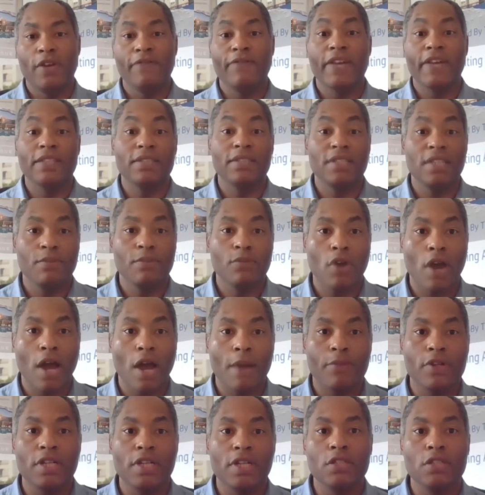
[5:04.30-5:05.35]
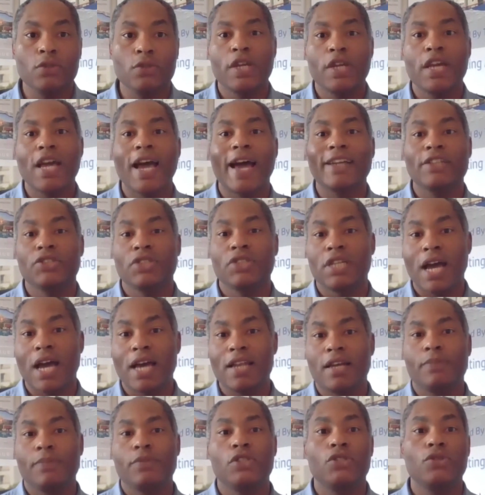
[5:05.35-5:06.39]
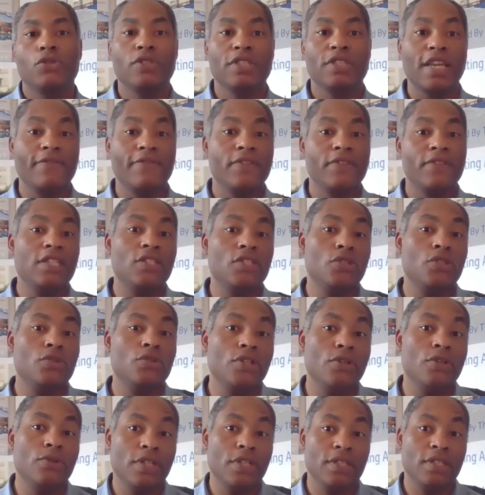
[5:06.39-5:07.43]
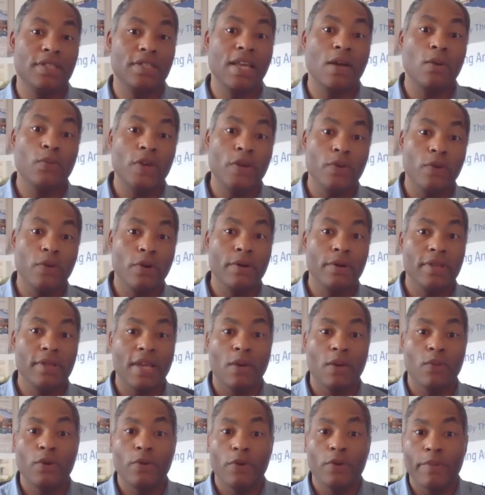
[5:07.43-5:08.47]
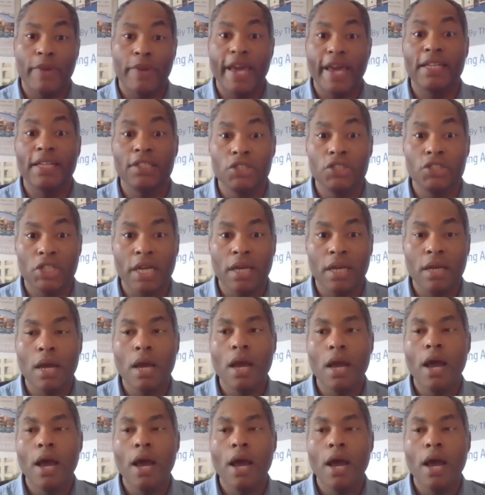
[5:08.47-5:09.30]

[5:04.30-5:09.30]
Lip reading: invested in properties. We actually got up to 72 units that we were managing.